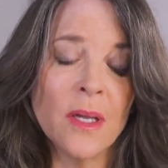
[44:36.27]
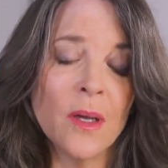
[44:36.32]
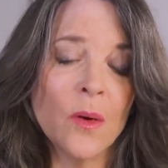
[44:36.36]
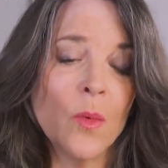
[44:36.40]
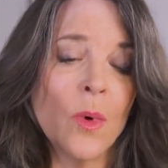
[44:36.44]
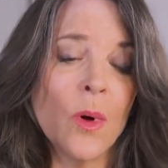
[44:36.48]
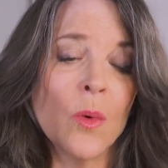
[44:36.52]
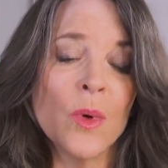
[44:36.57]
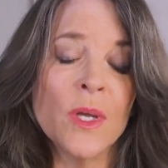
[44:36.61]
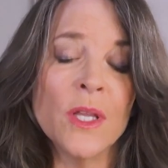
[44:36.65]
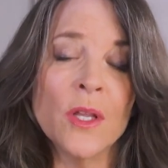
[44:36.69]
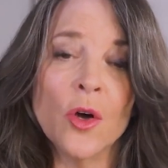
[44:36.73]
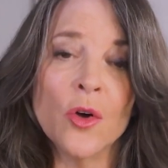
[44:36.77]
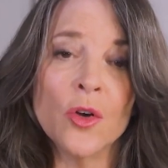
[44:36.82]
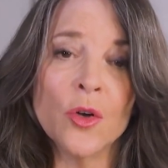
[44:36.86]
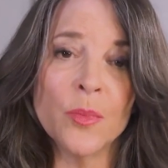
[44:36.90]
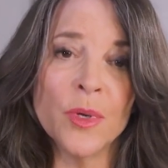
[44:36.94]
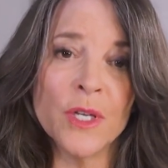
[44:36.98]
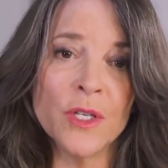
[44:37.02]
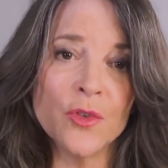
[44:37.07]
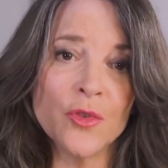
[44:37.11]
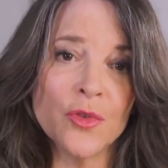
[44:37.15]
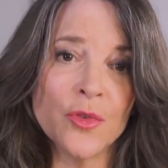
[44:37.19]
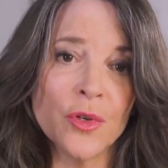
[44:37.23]
what we know to
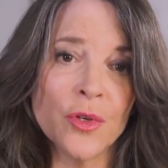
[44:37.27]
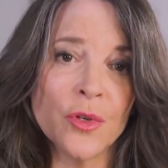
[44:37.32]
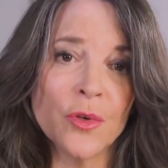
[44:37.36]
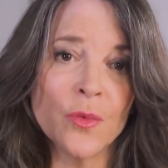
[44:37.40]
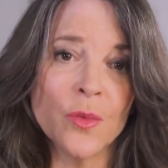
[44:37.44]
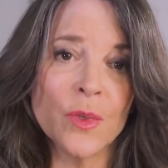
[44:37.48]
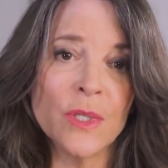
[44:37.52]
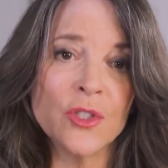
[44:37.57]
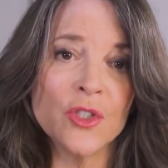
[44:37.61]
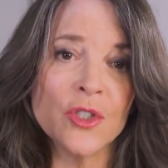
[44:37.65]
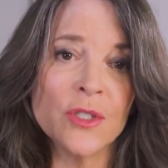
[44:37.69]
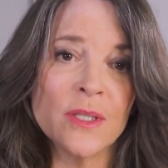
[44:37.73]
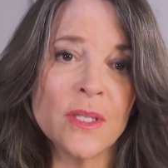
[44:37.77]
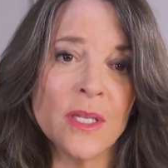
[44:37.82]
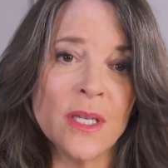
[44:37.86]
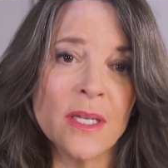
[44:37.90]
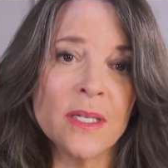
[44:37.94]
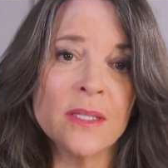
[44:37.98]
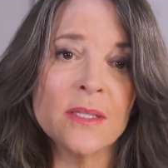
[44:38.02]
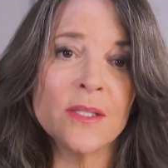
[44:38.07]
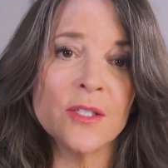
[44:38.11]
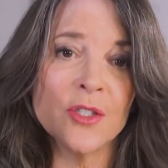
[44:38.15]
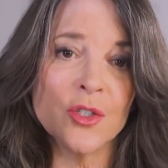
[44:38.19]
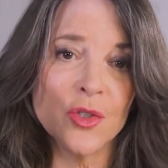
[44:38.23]
be true, which is the
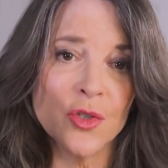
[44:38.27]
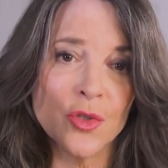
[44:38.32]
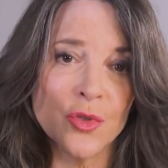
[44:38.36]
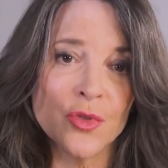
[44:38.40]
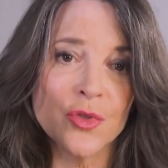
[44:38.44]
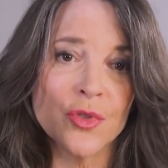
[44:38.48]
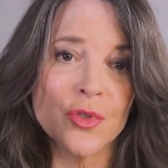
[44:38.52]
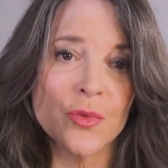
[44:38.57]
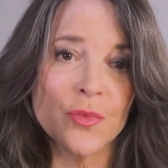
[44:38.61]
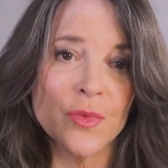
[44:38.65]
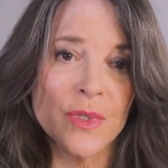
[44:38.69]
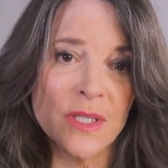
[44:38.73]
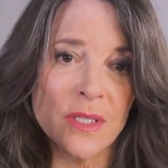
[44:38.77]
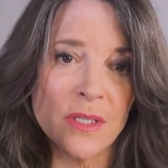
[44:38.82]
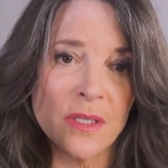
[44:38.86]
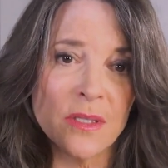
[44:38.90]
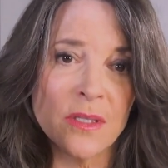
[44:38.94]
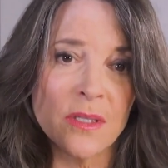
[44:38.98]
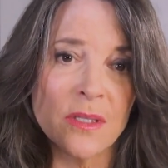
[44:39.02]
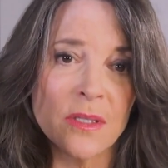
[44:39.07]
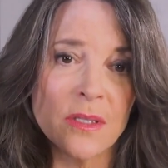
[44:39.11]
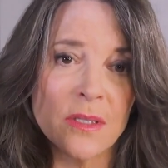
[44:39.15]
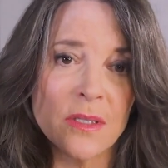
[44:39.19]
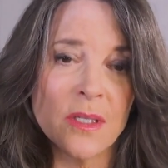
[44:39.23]
institutional
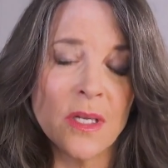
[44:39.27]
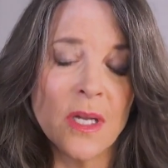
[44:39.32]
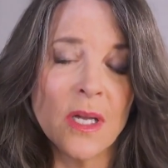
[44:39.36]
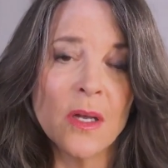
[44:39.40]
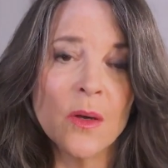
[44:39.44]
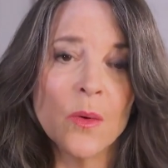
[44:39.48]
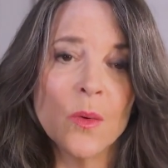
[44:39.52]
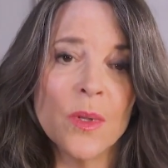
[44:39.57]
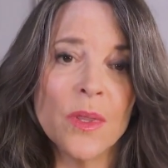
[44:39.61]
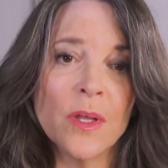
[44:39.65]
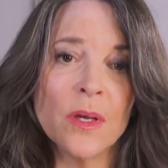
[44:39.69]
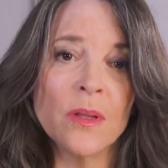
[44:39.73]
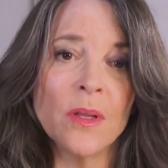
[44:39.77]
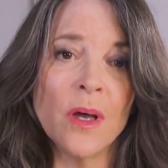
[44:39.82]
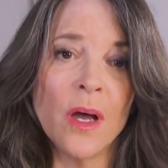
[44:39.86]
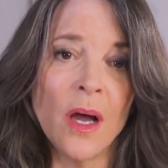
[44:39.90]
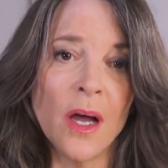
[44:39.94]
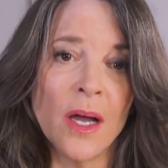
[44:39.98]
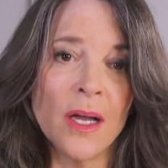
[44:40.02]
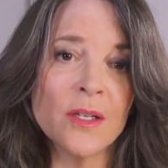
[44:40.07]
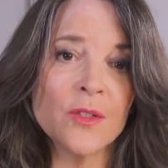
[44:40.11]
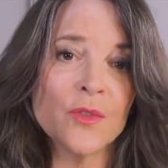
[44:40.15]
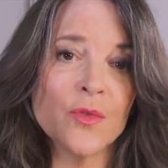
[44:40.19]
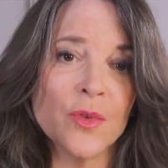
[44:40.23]
resistance within the
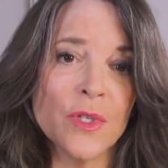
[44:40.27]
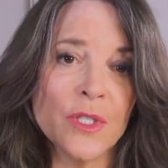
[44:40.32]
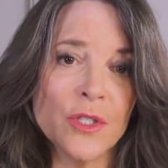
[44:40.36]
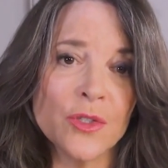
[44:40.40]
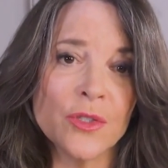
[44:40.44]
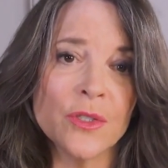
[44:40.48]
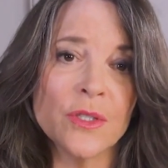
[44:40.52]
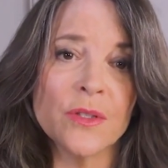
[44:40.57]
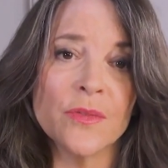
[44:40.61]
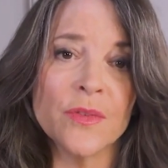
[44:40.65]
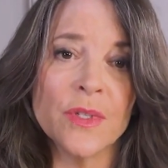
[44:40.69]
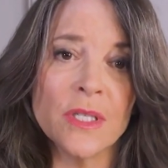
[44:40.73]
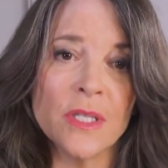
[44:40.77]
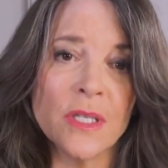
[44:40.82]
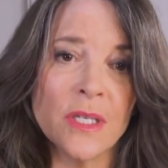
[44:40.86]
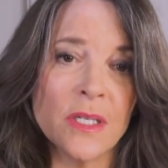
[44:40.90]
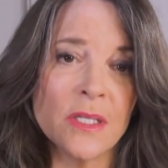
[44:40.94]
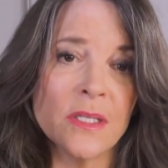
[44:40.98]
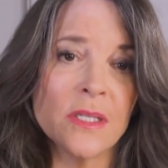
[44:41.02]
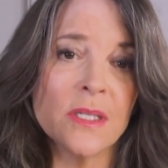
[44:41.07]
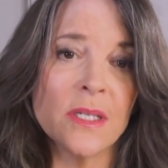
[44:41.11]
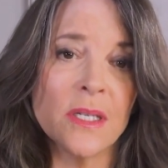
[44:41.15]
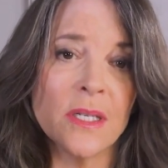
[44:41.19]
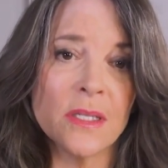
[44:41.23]
highest regions of the
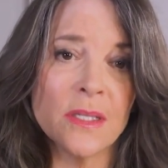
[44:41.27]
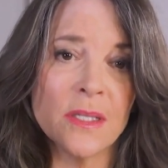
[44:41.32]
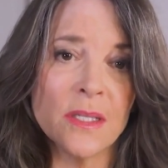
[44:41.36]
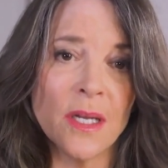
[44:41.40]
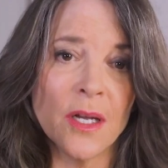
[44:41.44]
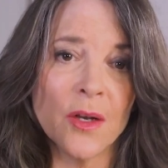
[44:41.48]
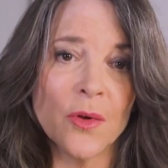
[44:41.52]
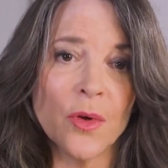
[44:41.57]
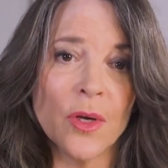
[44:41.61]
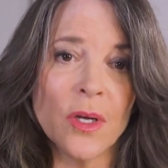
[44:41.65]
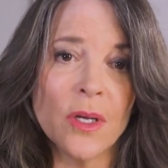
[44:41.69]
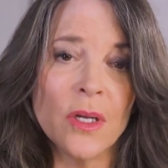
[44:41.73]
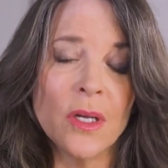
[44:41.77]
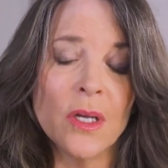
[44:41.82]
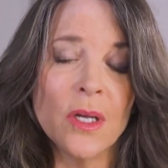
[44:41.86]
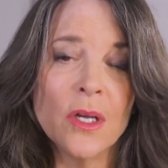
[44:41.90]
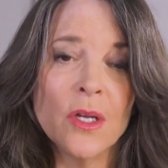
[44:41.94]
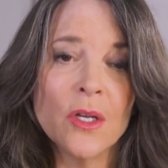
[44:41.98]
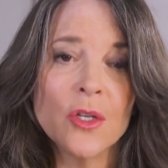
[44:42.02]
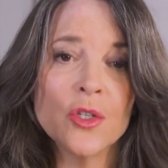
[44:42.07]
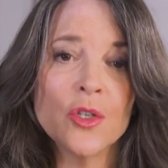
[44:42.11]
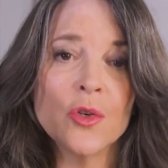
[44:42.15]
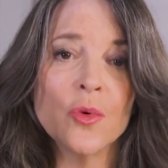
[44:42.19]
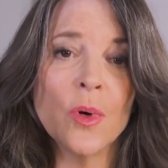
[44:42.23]
DNC, et cetera,
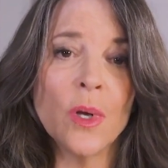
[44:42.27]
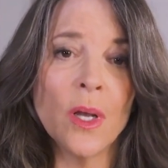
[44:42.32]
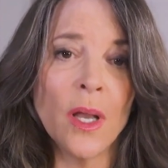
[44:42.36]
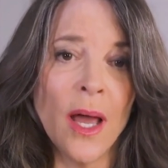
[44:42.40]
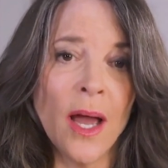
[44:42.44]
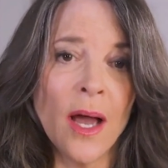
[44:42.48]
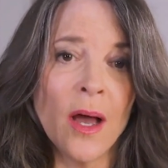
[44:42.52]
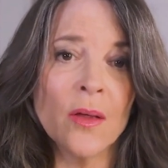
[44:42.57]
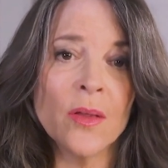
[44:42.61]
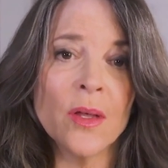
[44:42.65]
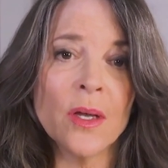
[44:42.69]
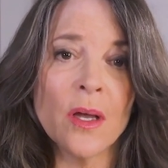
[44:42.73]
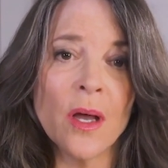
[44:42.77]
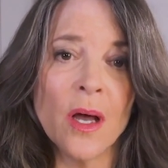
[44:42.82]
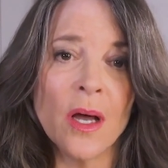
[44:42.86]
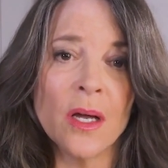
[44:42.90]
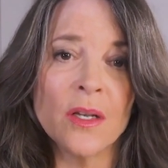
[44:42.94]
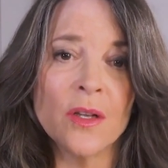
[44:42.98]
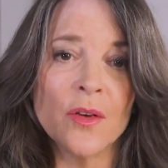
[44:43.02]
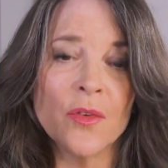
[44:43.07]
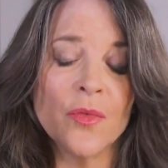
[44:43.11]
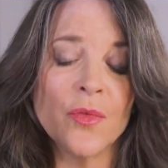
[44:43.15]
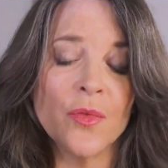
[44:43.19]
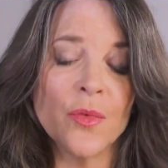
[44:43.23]
to allow the
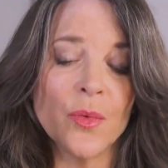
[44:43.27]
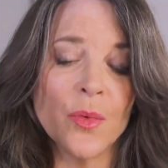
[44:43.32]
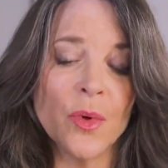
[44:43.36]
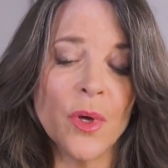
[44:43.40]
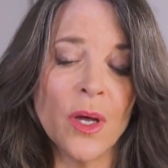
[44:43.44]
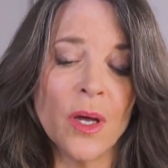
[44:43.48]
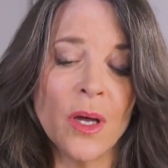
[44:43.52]
kind of